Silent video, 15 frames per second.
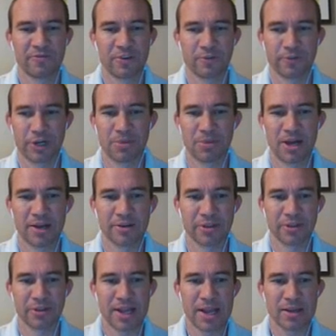feel free to
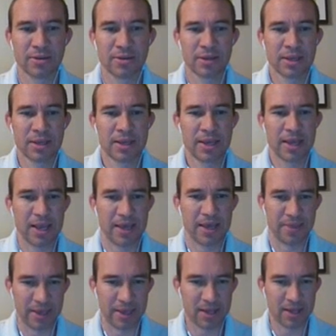monitor that.
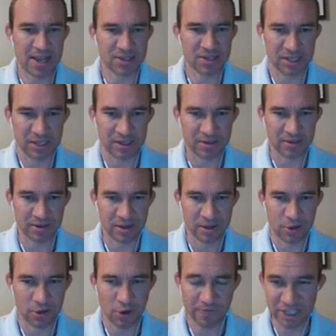And then lastly,
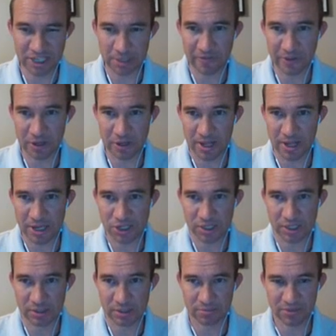and hopefully some of y'all
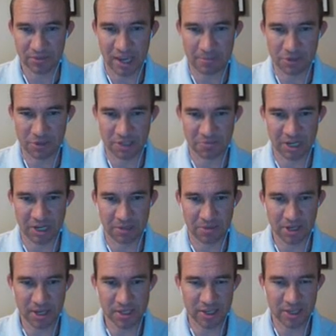actually came to this meeting
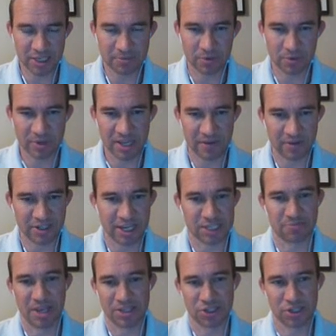because of this, but we have a
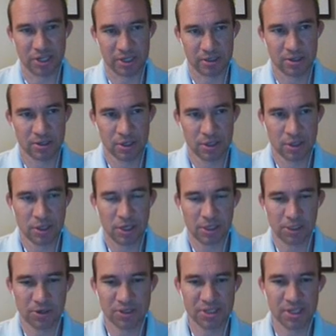text messaging
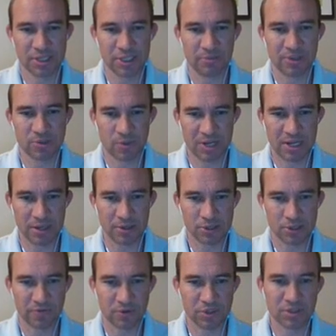alert system as well.
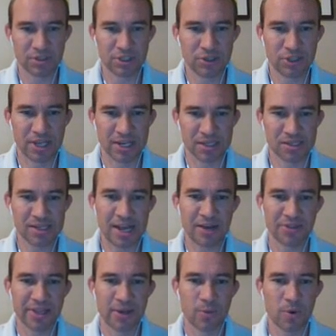So if you text
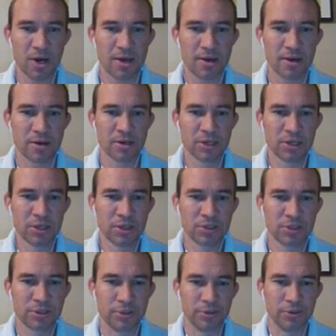Southend Water
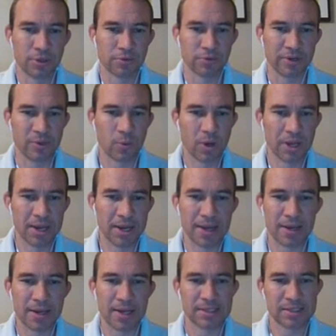to
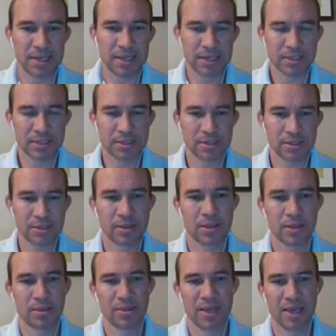31996,
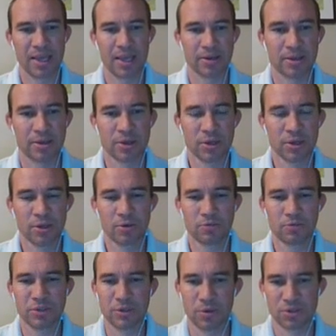then
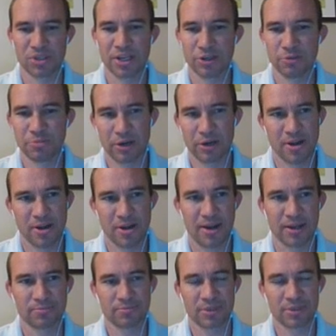we will send you
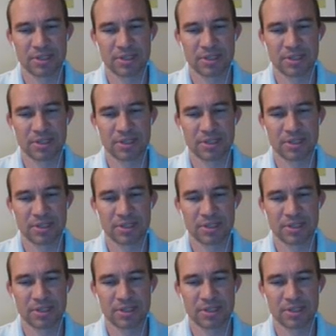periodic